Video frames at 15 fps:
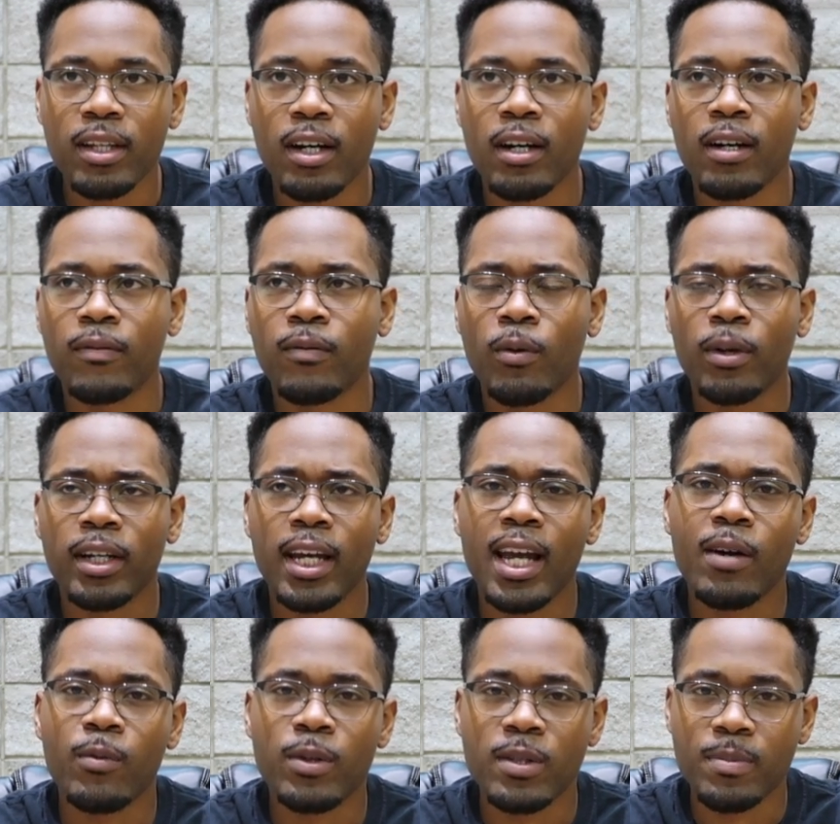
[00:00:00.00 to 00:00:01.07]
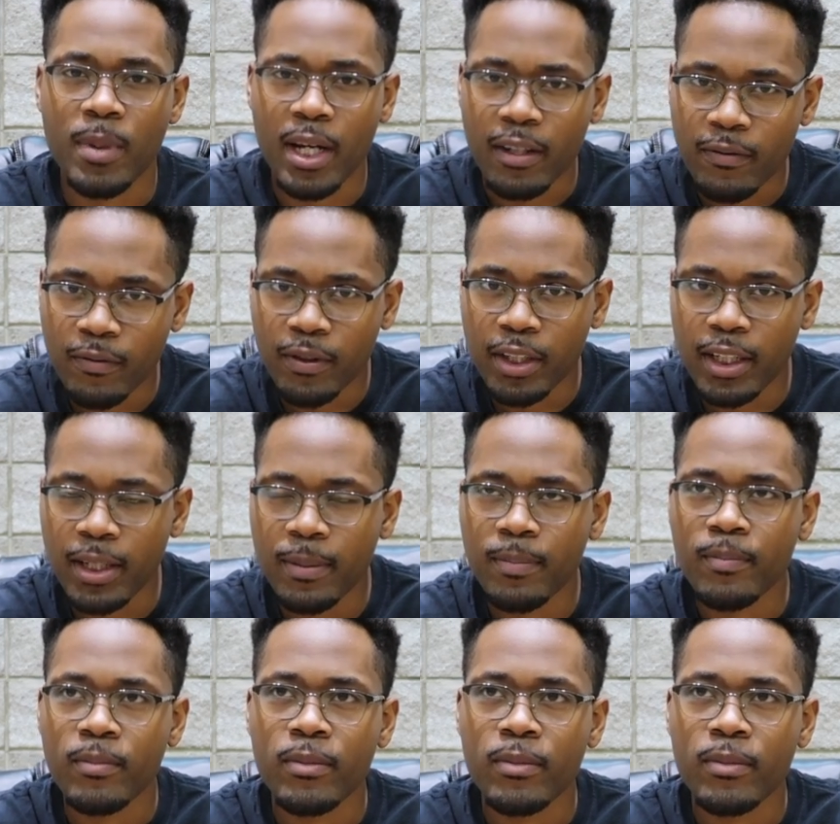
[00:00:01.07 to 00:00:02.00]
4K respectfully.